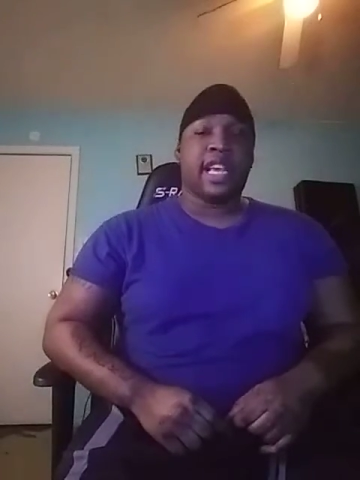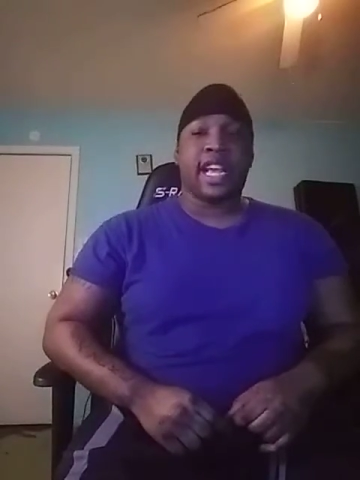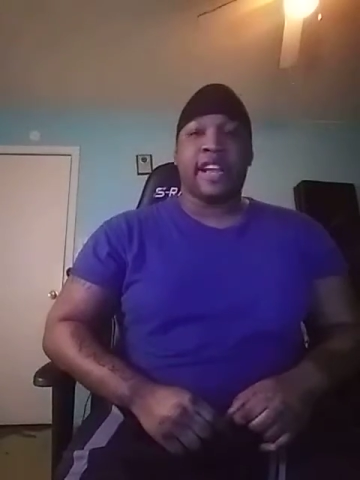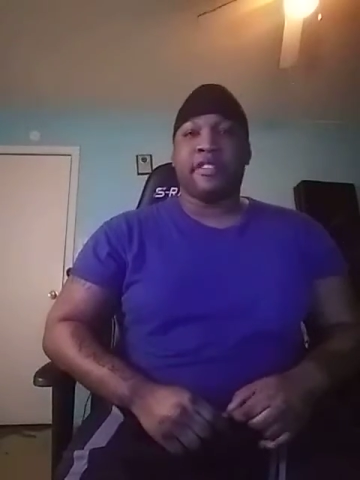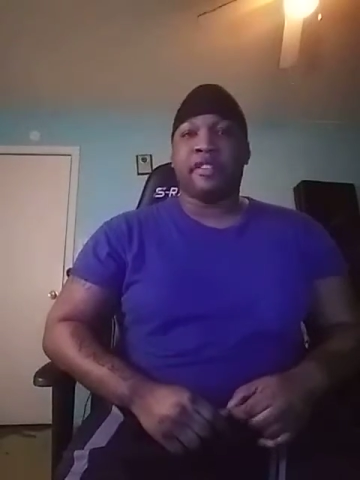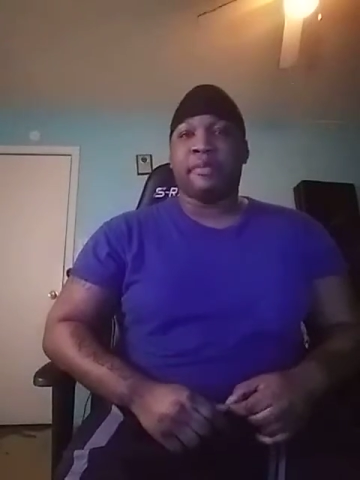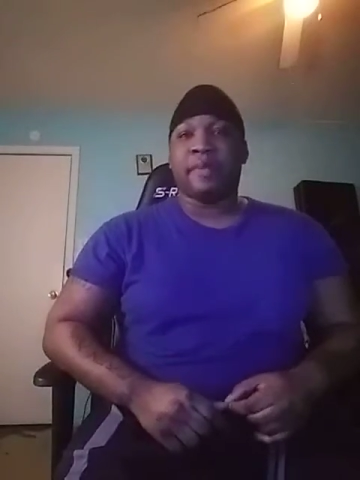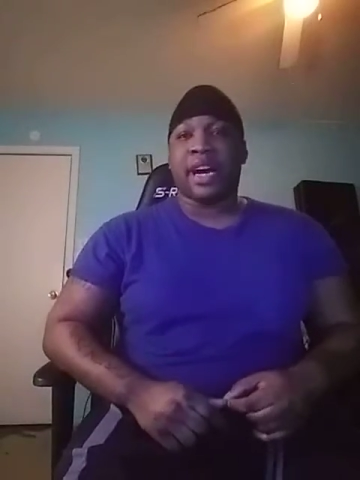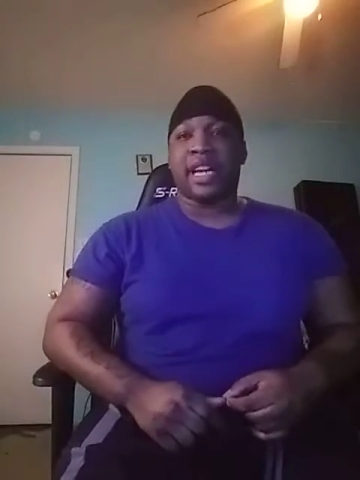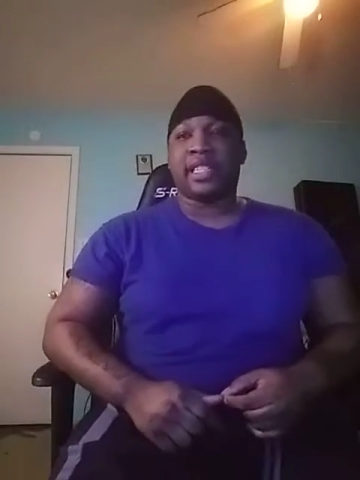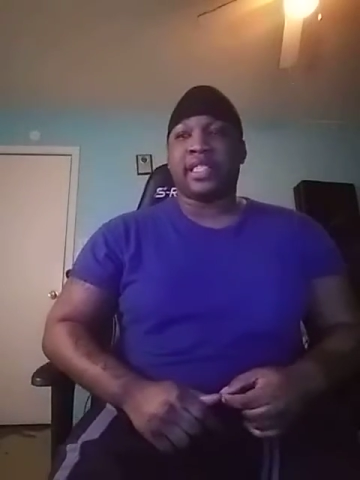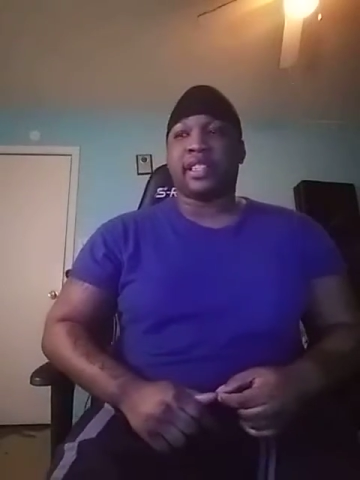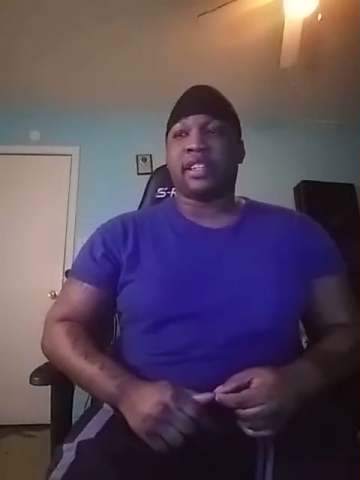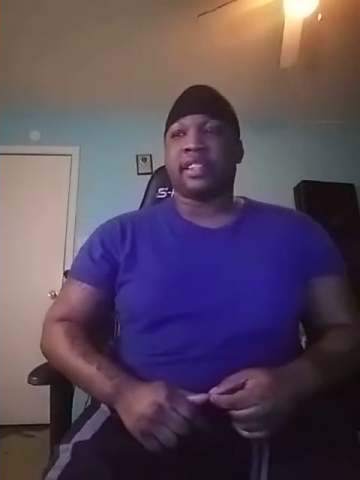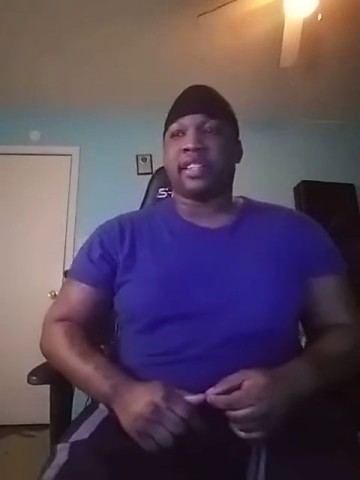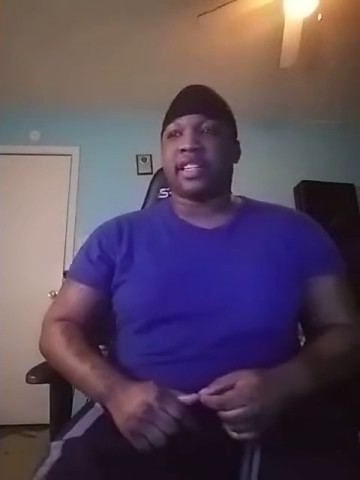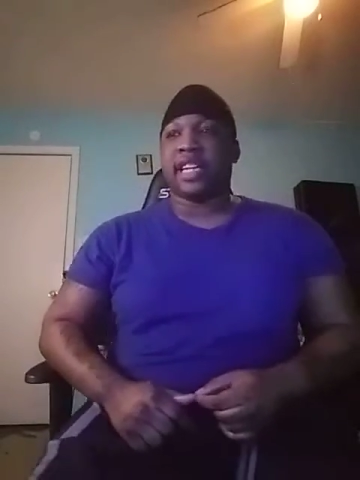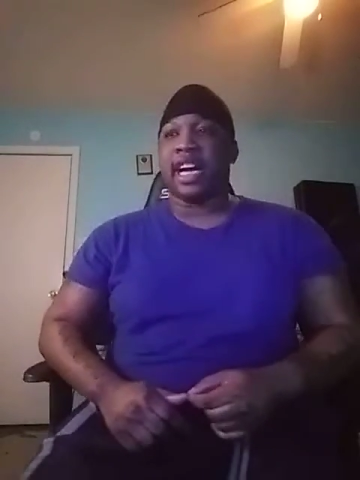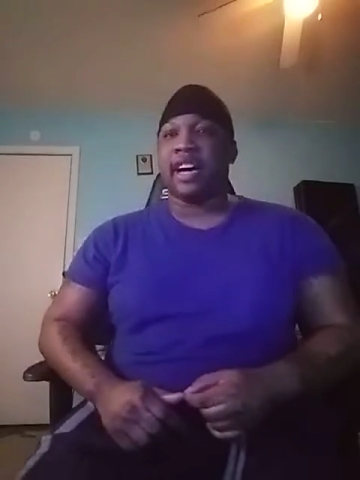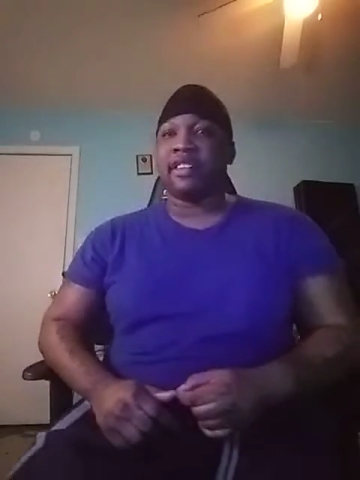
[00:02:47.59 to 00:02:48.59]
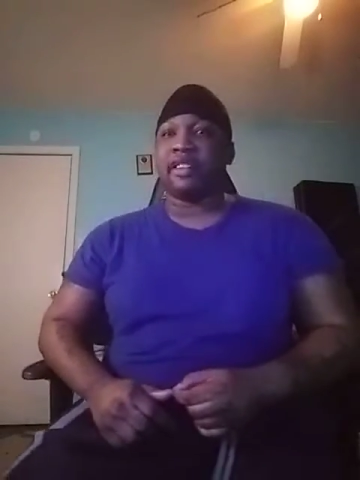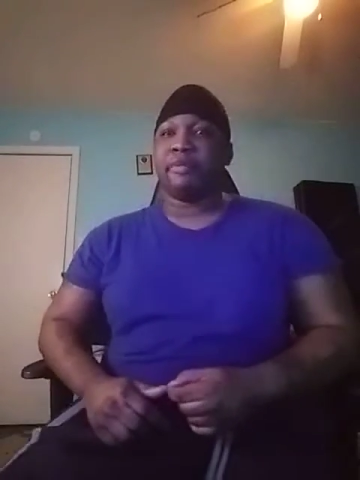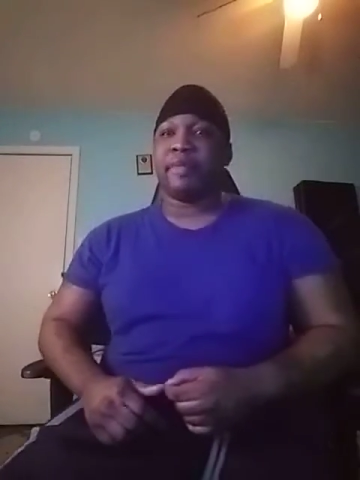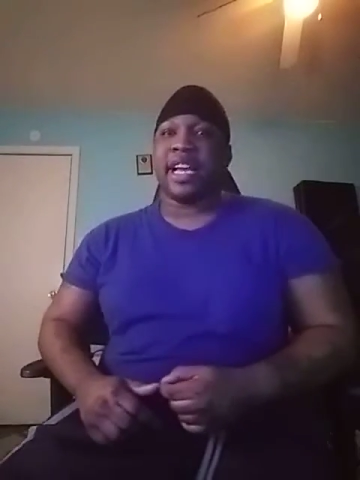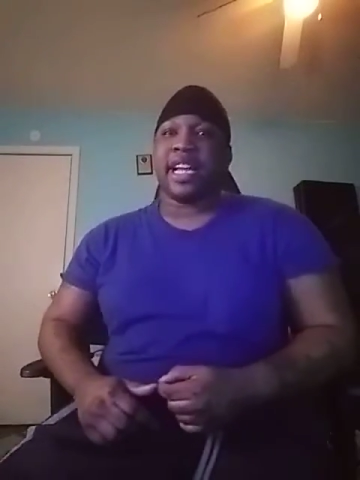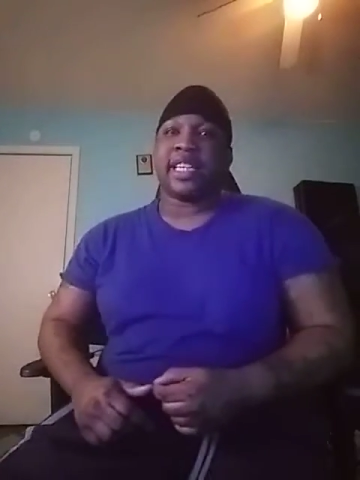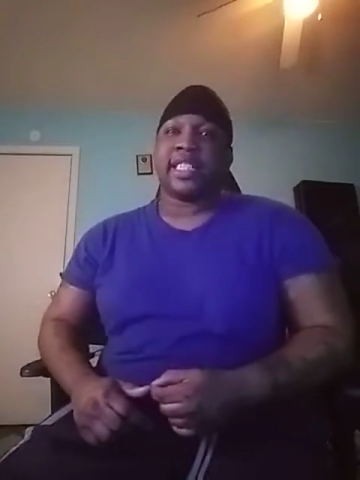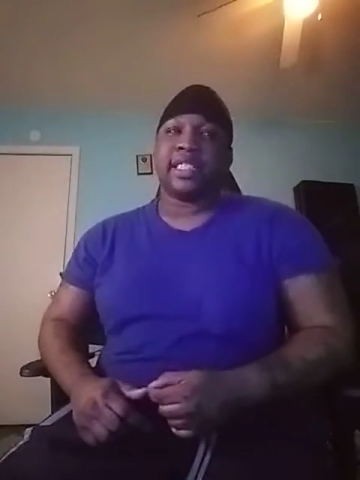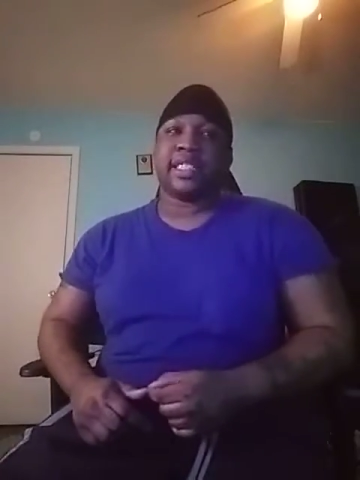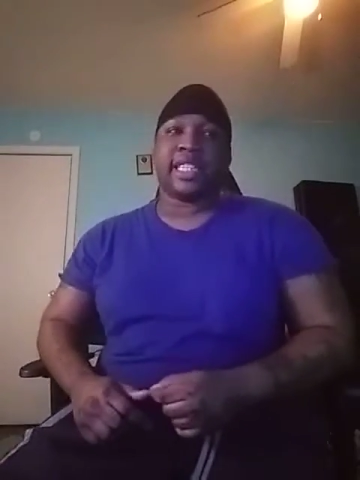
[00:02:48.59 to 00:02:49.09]
Everybody's going to counter
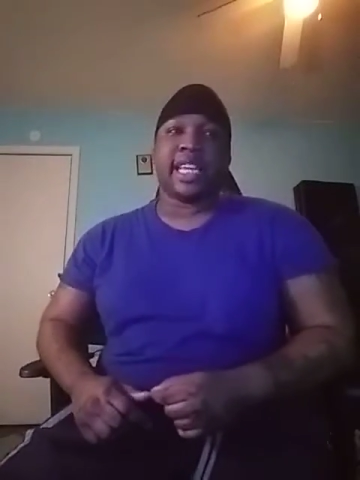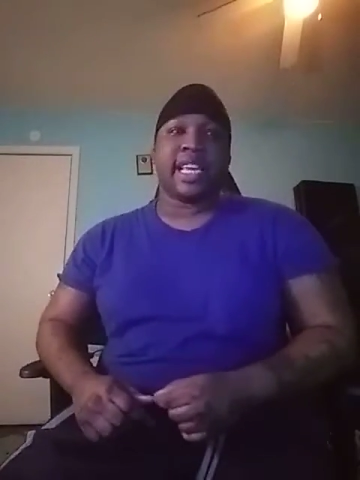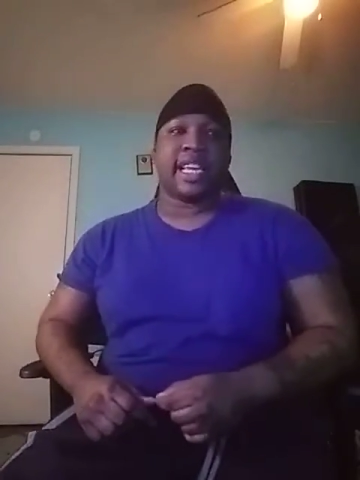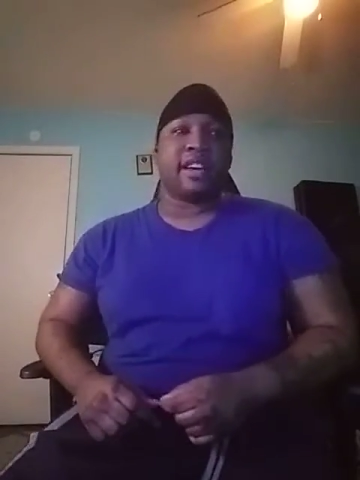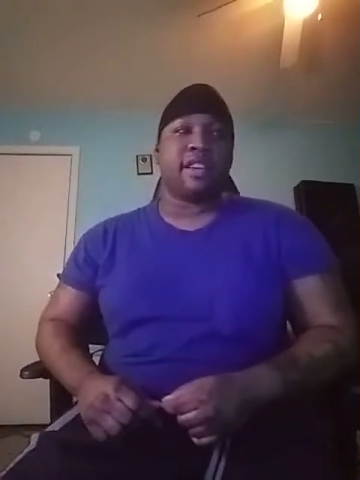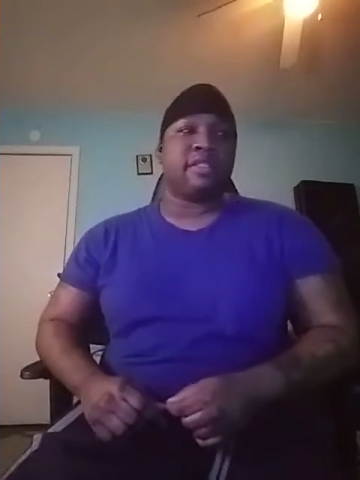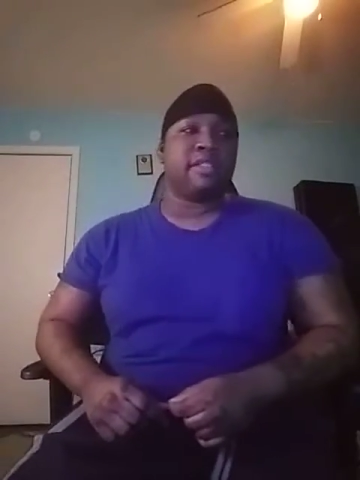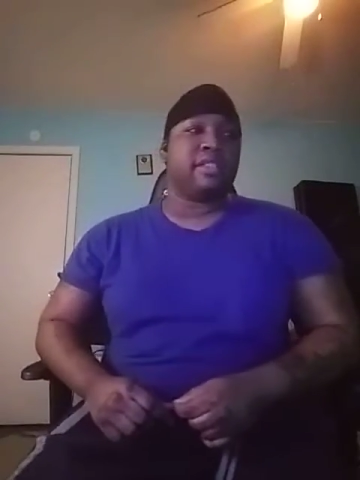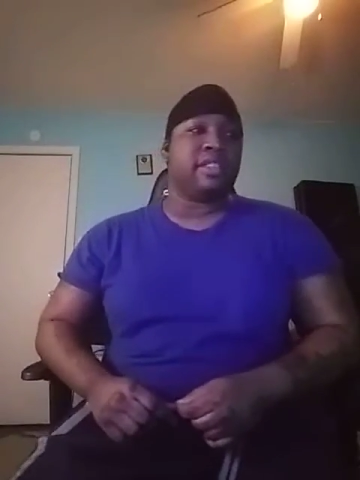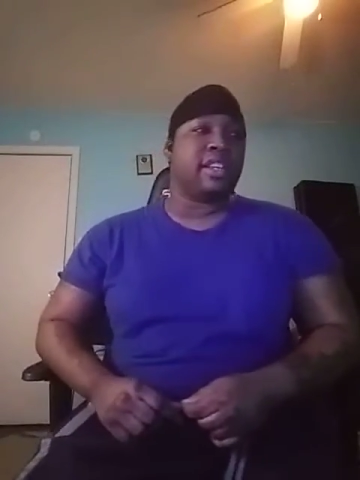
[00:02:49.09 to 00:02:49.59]
back and say, oh,